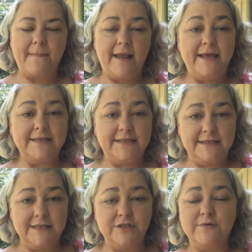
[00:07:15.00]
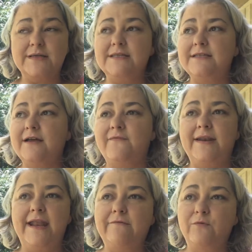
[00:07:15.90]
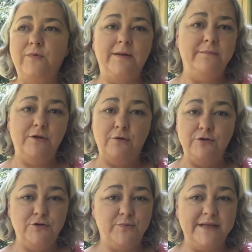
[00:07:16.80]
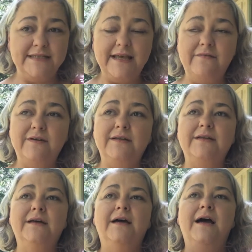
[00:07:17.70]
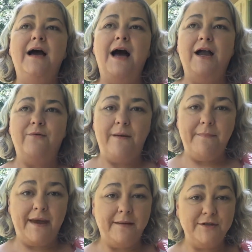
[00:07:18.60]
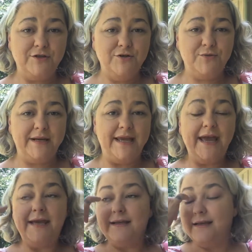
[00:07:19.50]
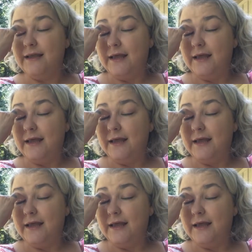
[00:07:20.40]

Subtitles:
I guess because of the stress and stuff, I never went below 227. I crept back up to 228.